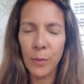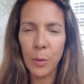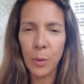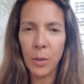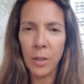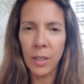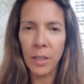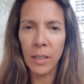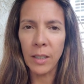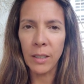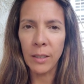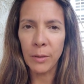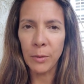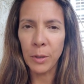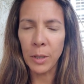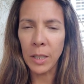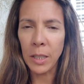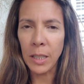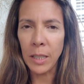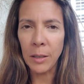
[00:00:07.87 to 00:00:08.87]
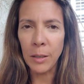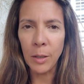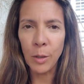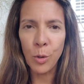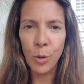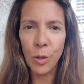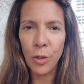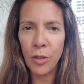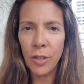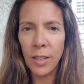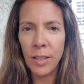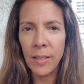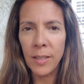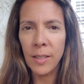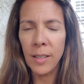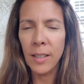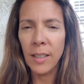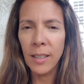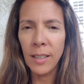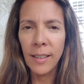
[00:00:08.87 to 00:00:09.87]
Florida. Really gorgeous.